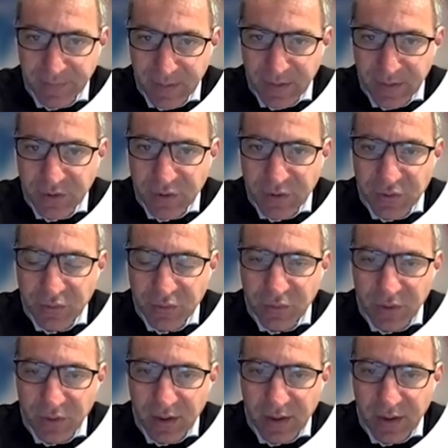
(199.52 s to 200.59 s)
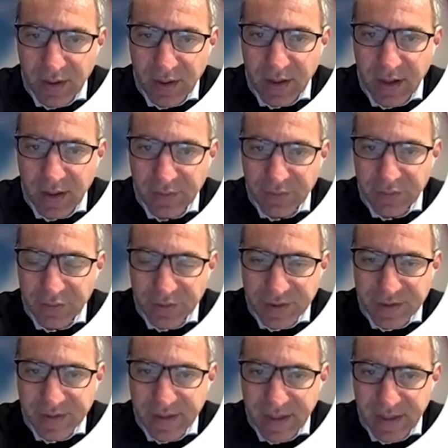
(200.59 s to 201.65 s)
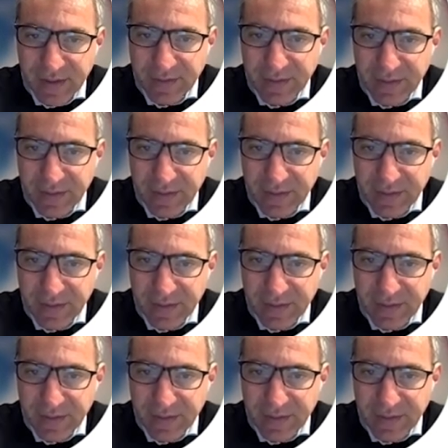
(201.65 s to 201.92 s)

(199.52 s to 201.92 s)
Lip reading: to understand